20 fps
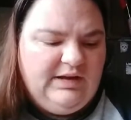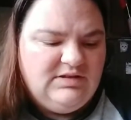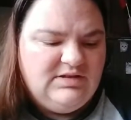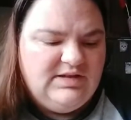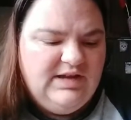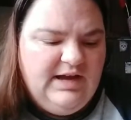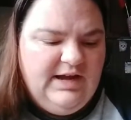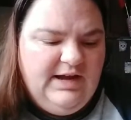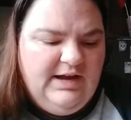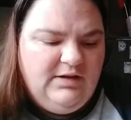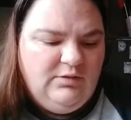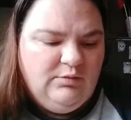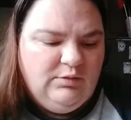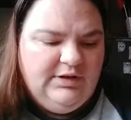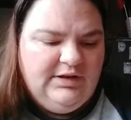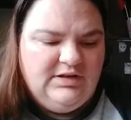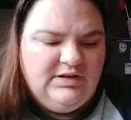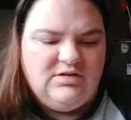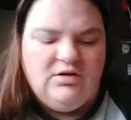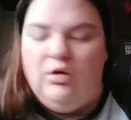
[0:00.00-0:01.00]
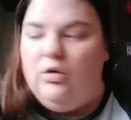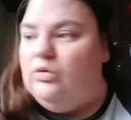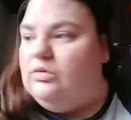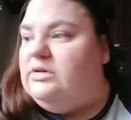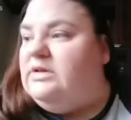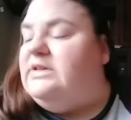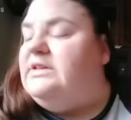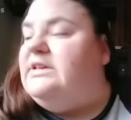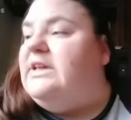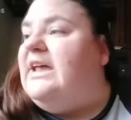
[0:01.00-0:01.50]
inside when he gets
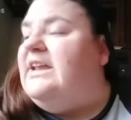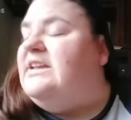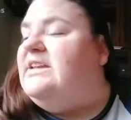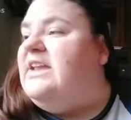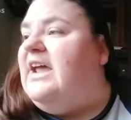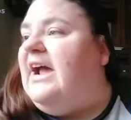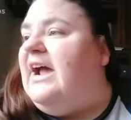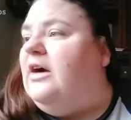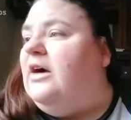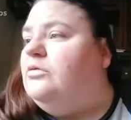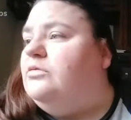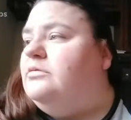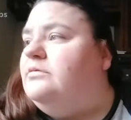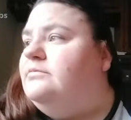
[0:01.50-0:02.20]
cold. Get down.